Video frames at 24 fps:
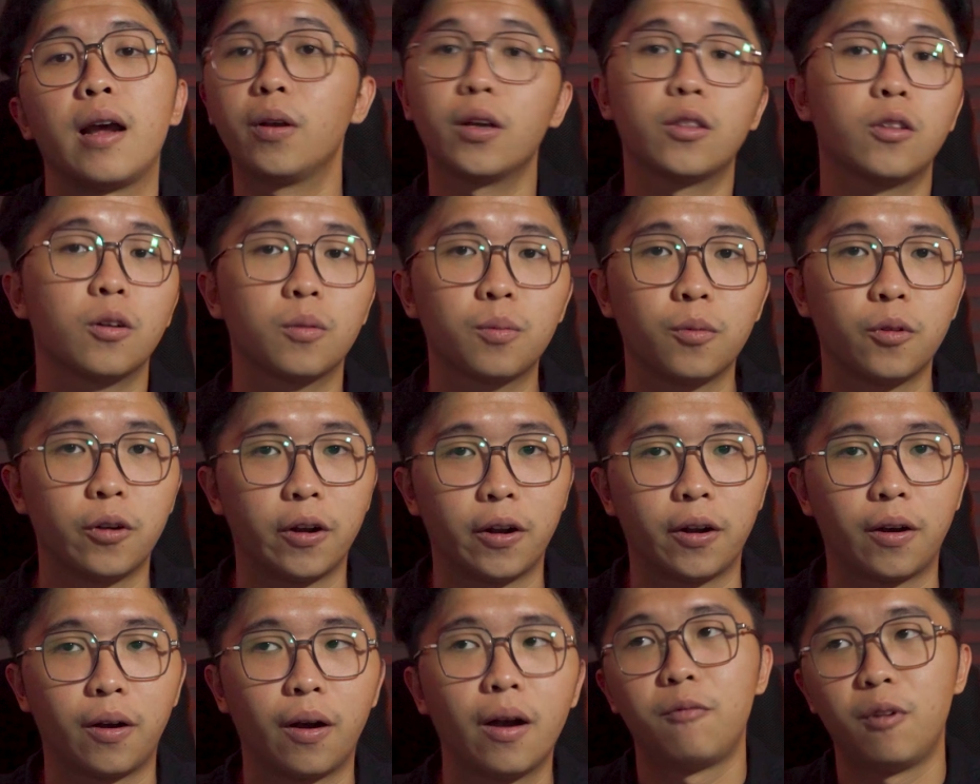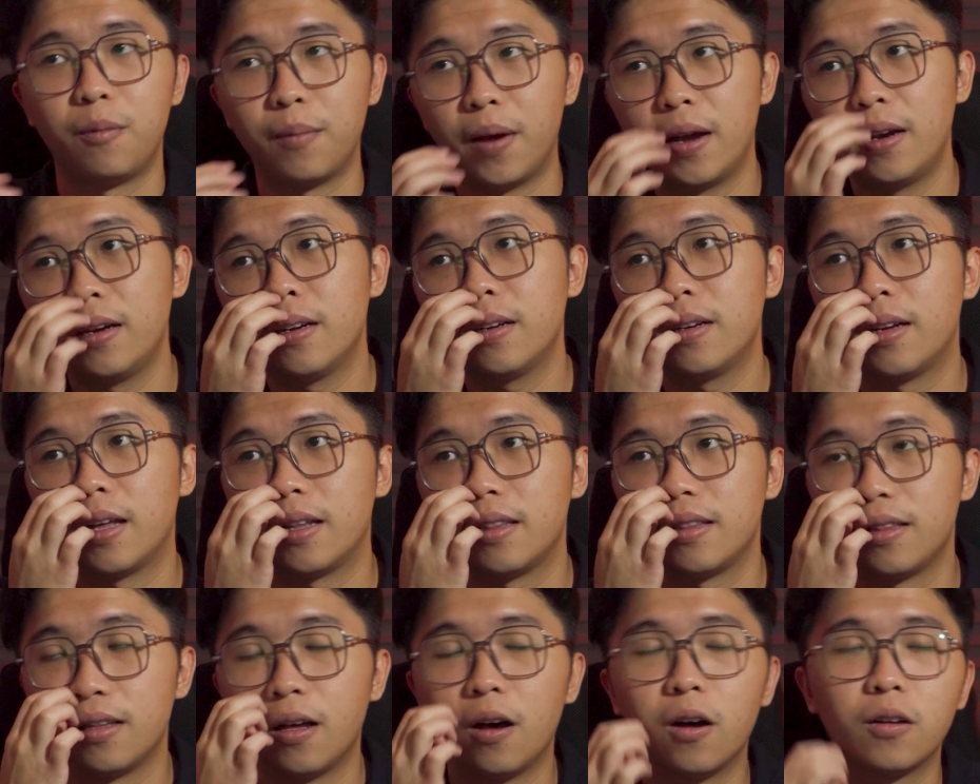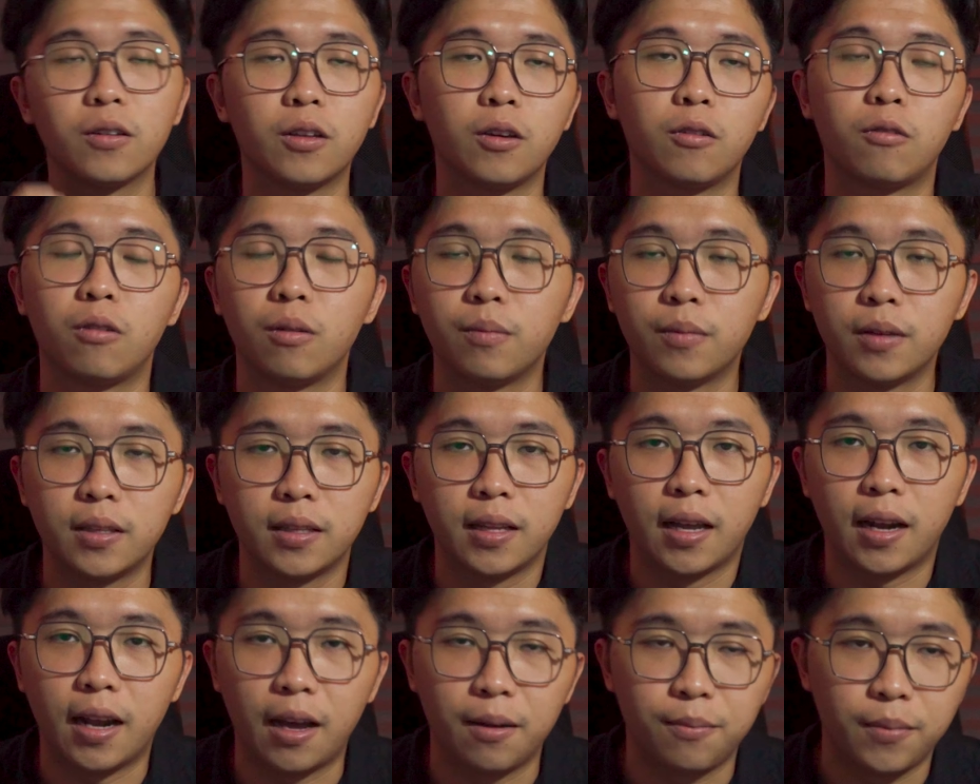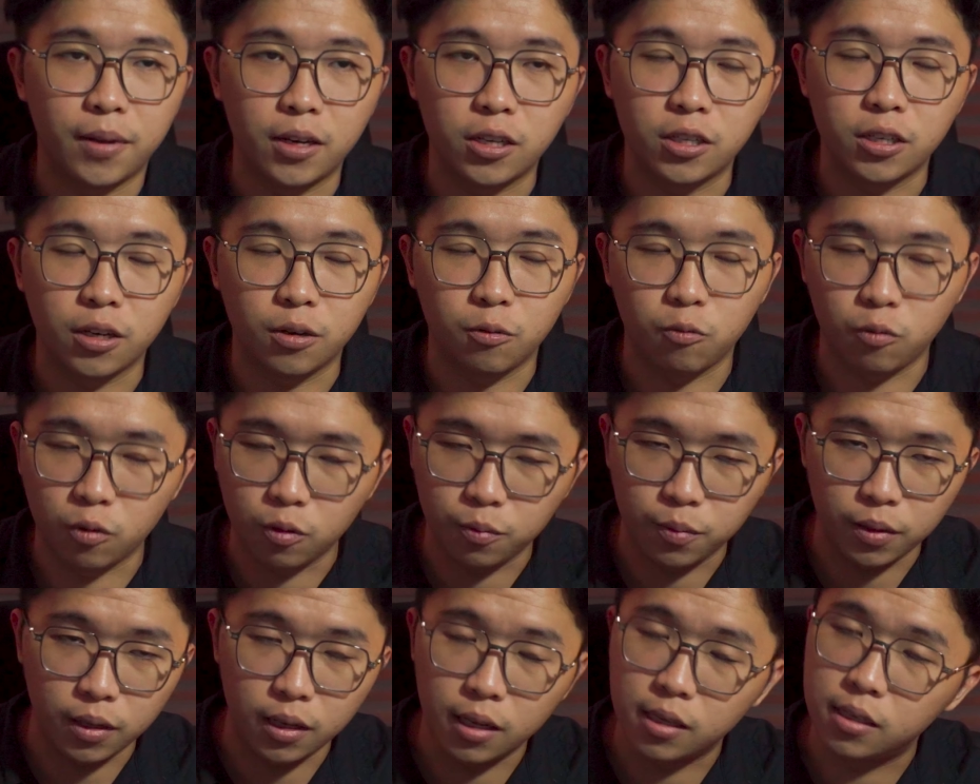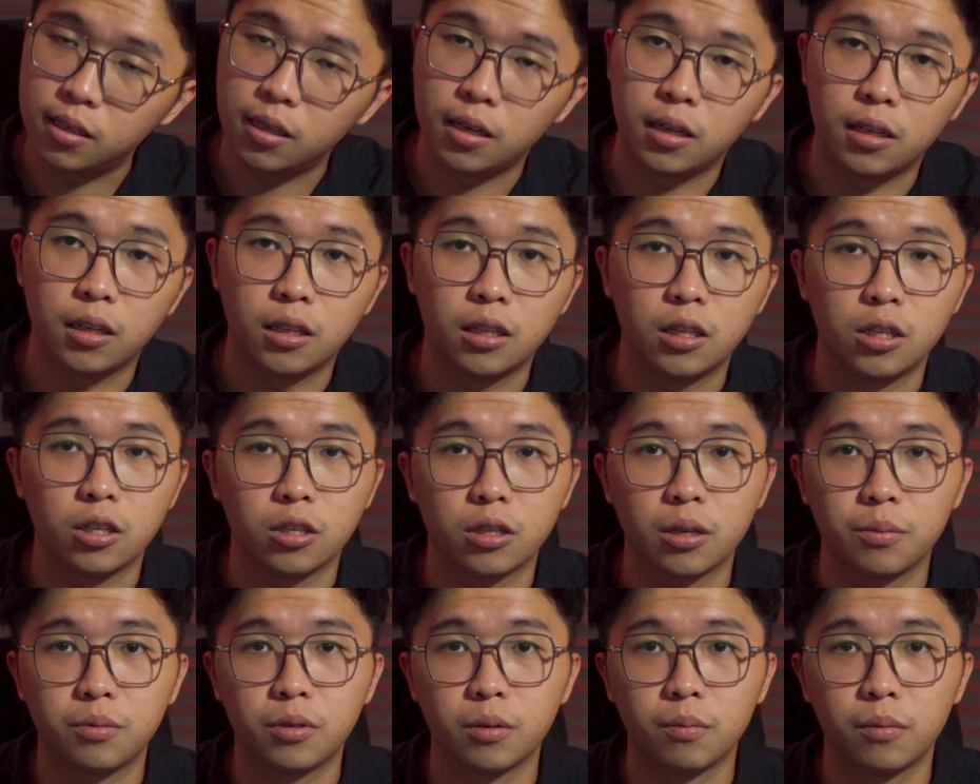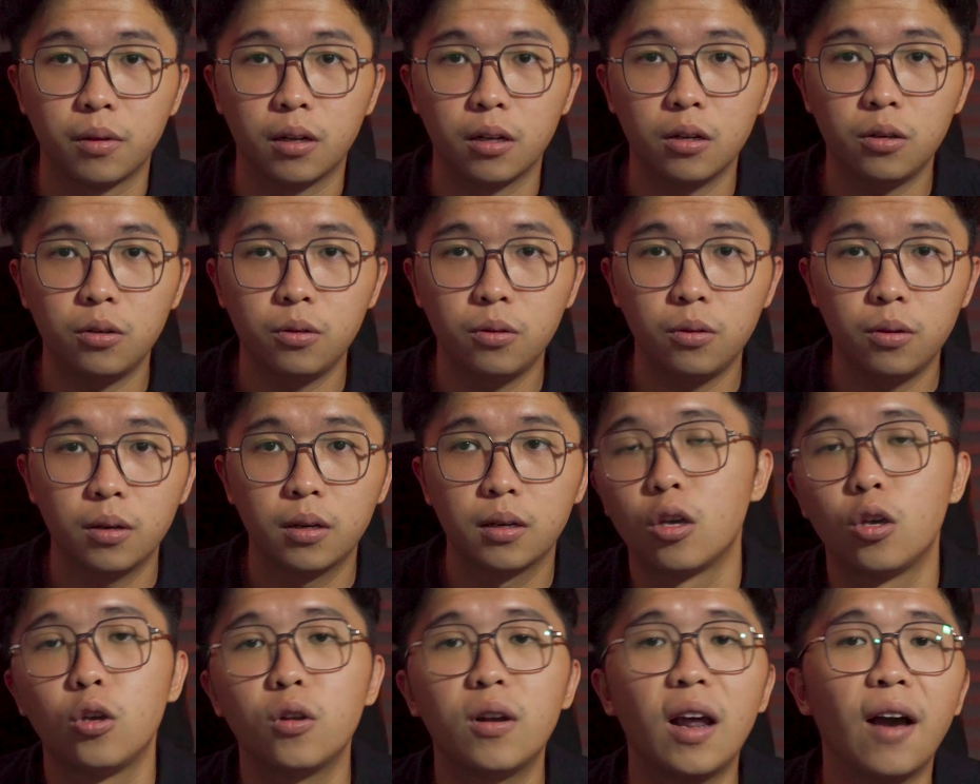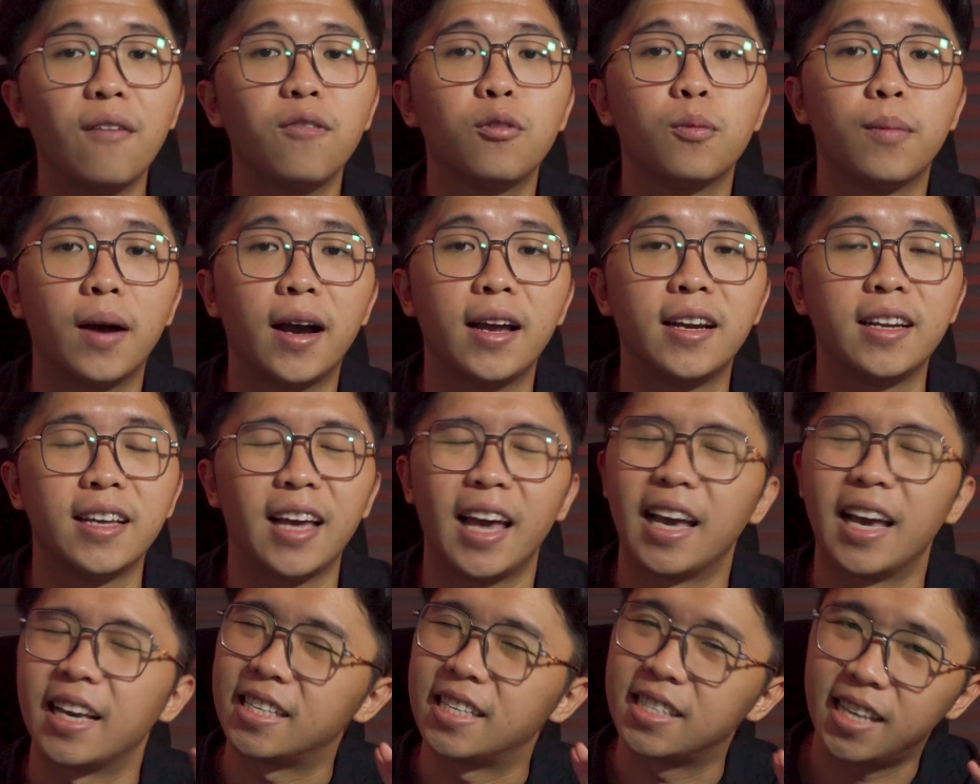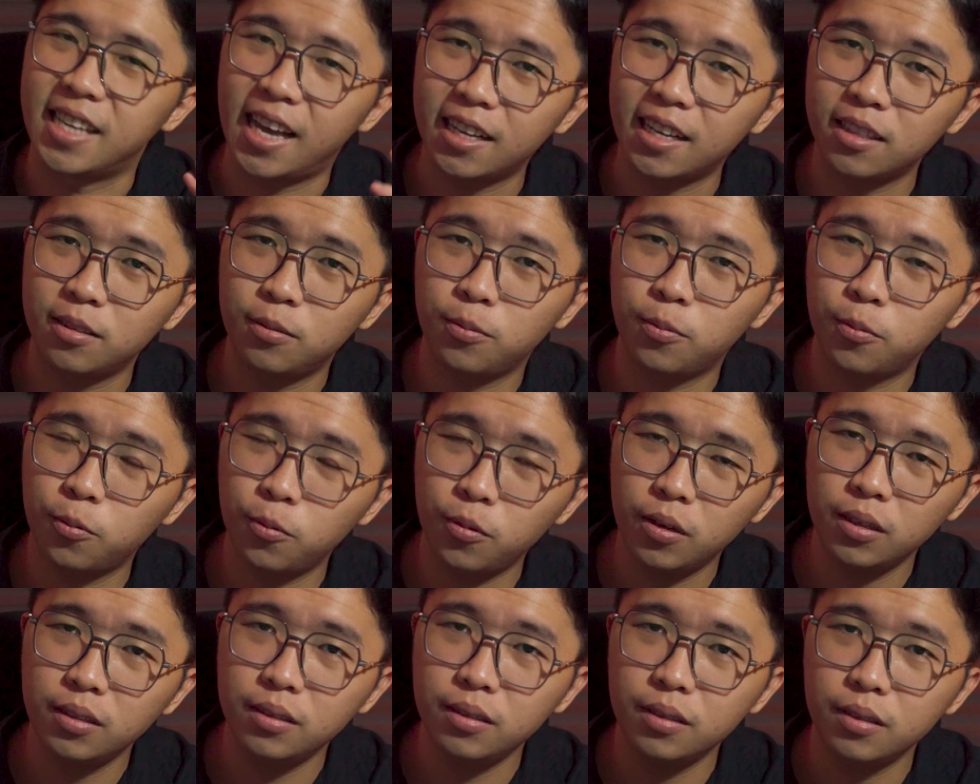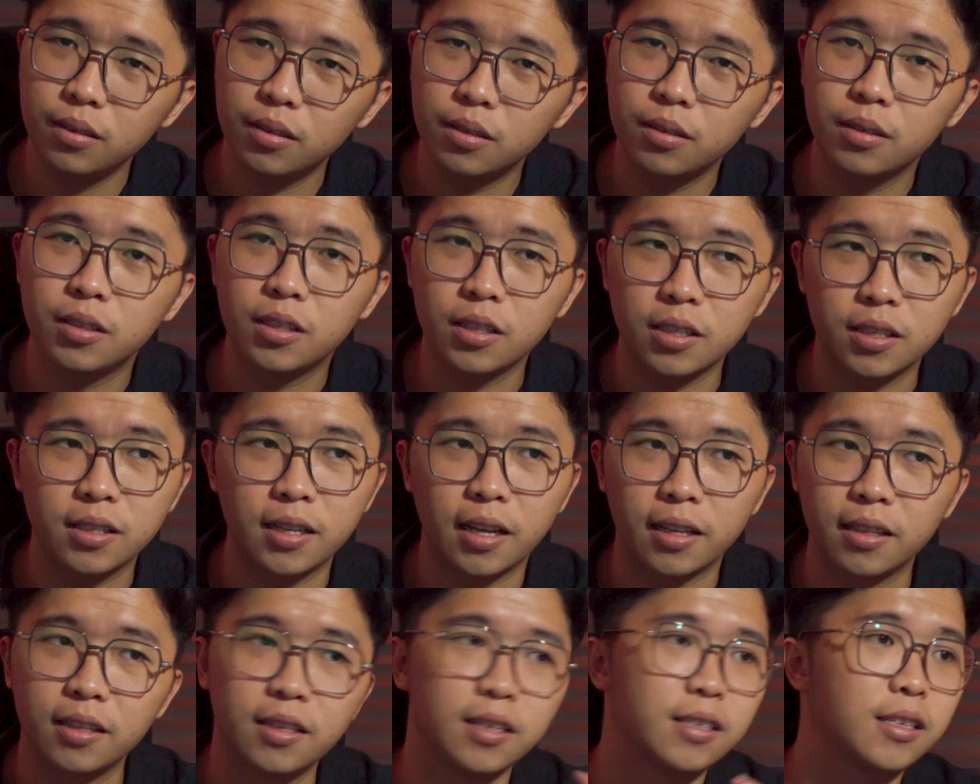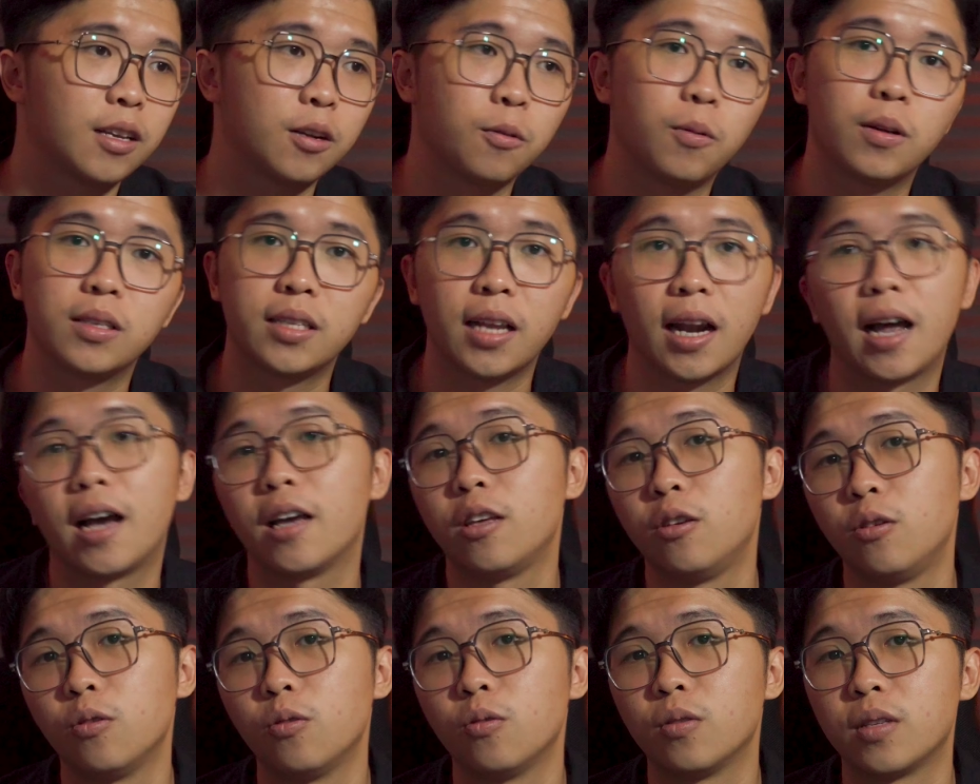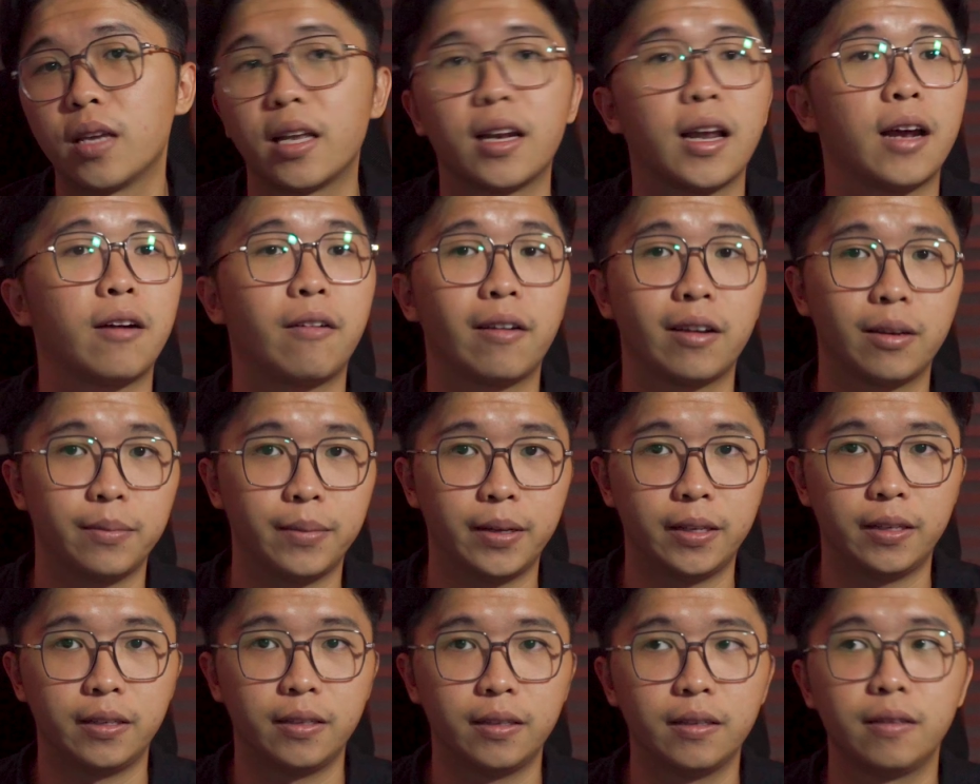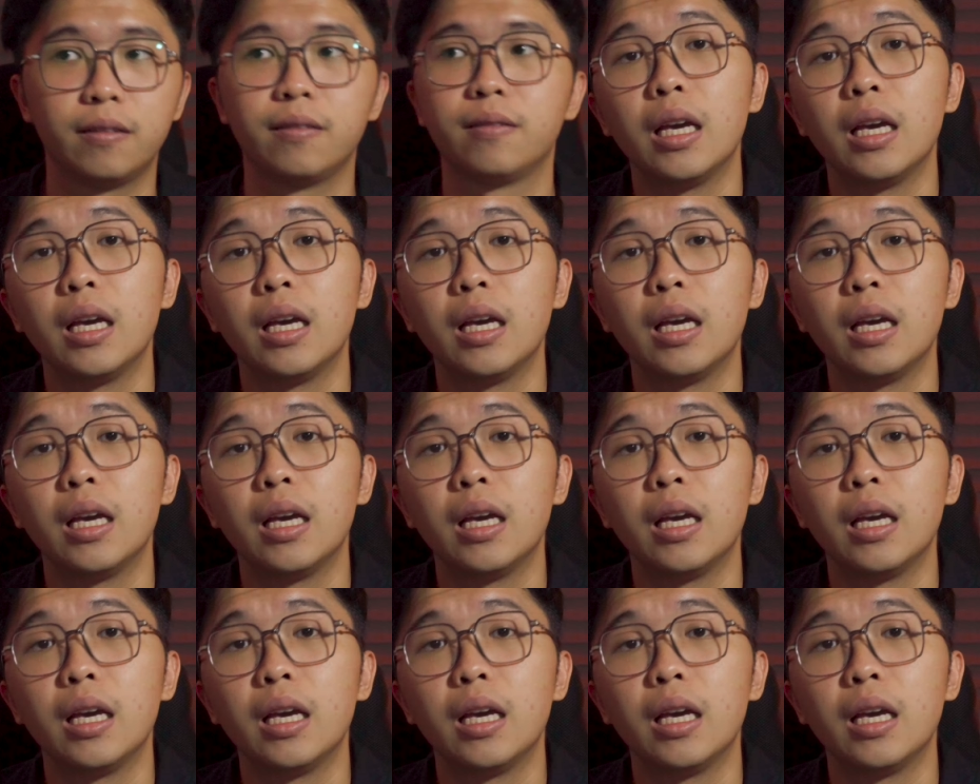We can talk more there. Reminder that all the equipment that I mentioned will be listed in the description below. You don't have to buy the exact one, just that these are the ones that I use and I recommend.